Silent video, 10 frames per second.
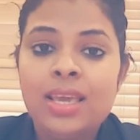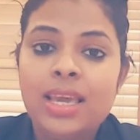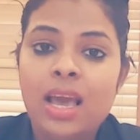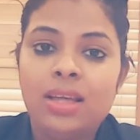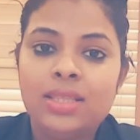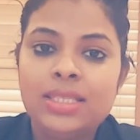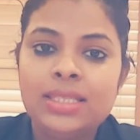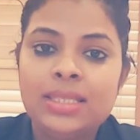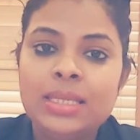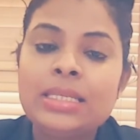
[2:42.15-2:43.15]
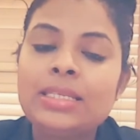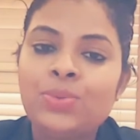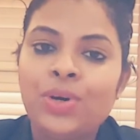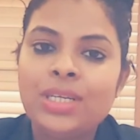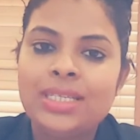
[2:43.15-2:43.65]
yeah, this is
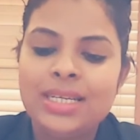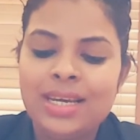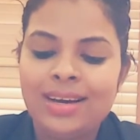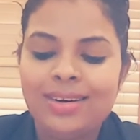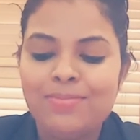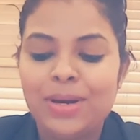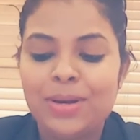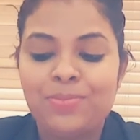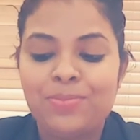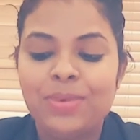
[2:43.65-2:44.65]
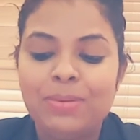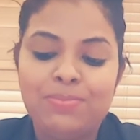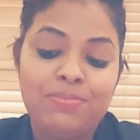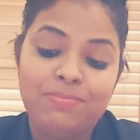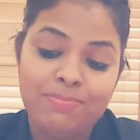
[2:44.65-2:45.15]
what my
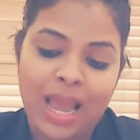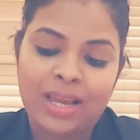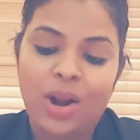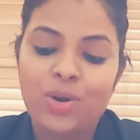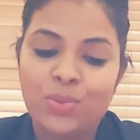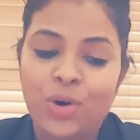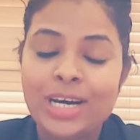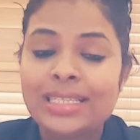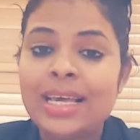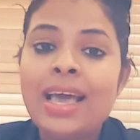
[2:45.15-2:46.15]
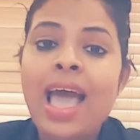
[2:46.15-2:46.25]
background was